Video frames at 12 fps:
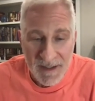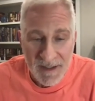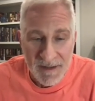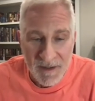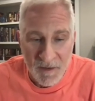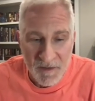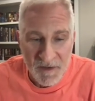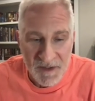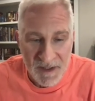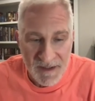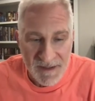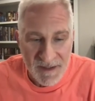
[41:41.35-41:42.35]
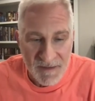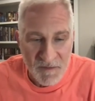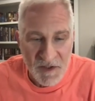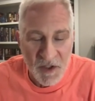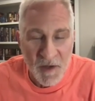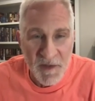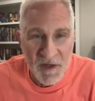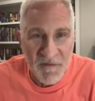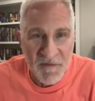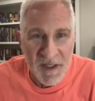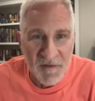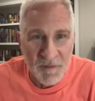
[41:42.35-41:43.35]
you know, there's the term you
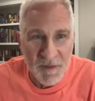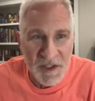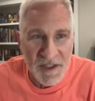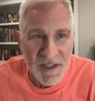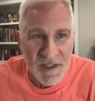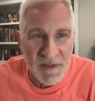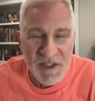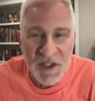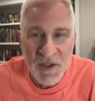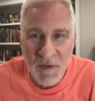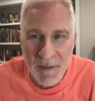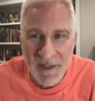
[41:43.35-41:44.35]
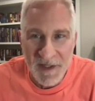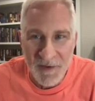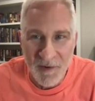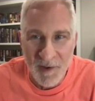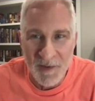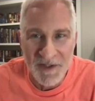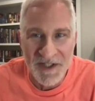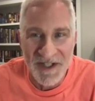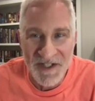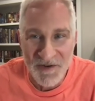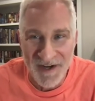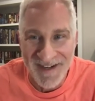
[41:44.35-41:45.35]
often hear from Russians is we just want to be a normal
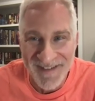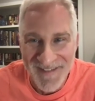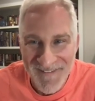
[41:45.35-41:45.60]
country.